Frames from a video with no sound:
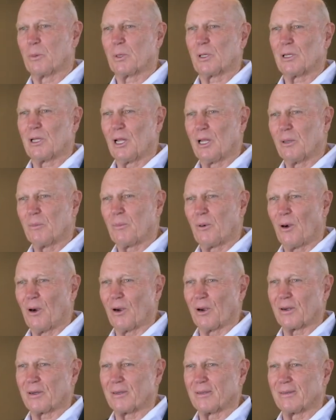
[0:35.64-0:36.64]
to McClellan
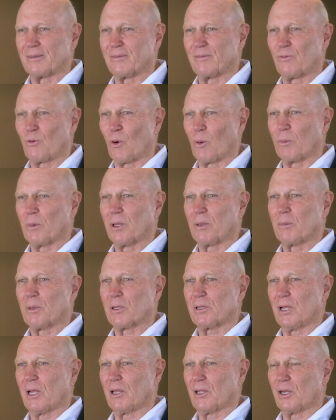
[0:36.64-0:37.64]
Park, formerly
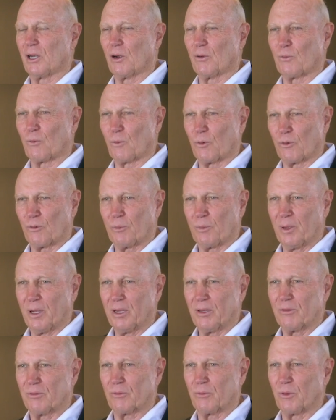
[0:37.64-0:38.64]
McClellan Air Force
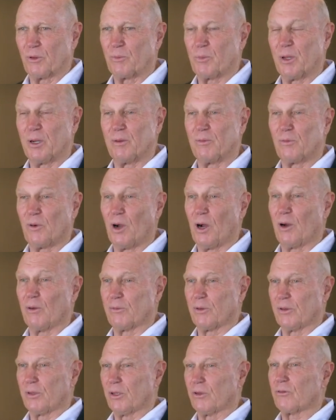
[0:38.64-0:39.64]
Base. We've been
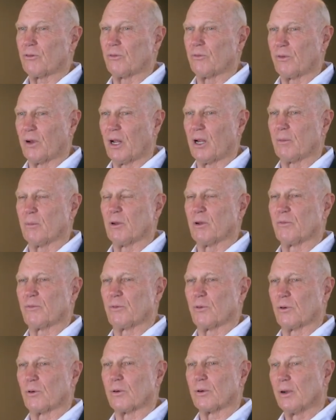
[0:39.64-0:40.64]
involved in this development
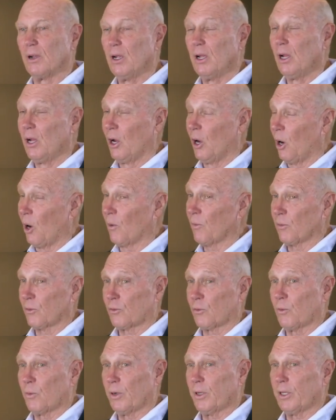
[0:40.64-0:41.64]
for over
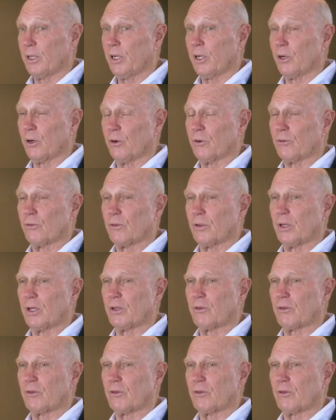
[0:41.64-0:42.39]
20 years, and